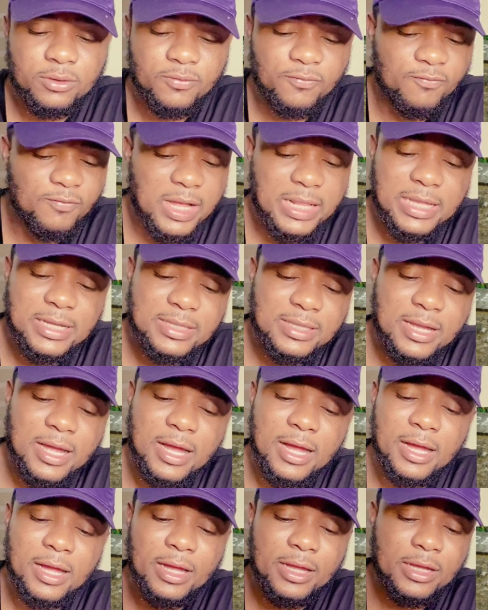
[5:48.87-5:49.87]

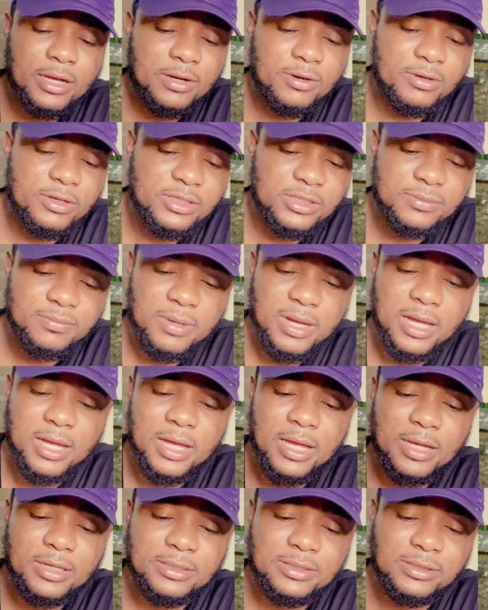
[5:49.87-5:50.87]
Valentine,
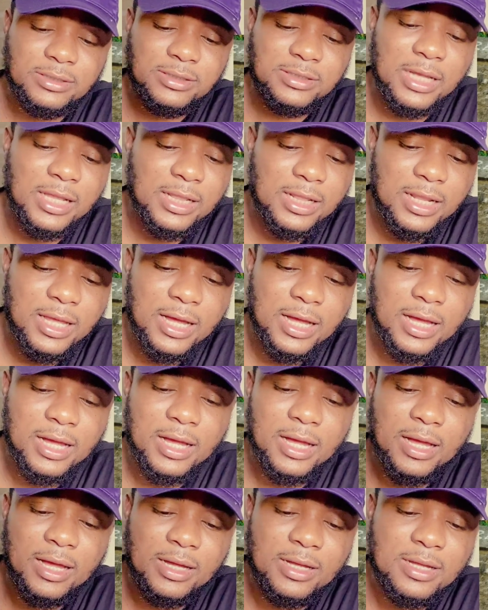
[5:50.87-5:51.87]
Christmas,
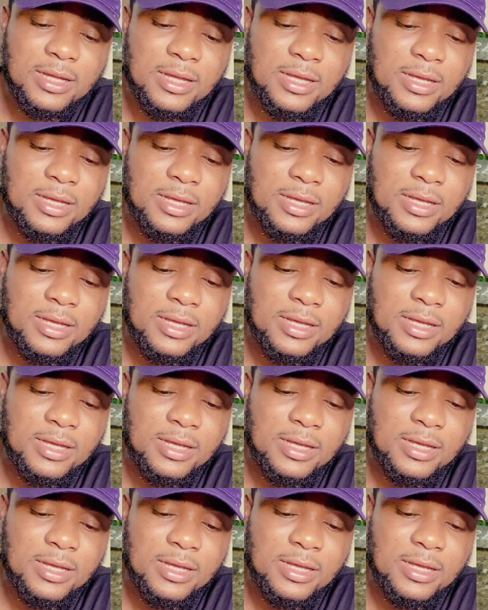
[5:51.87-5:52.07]
Salah,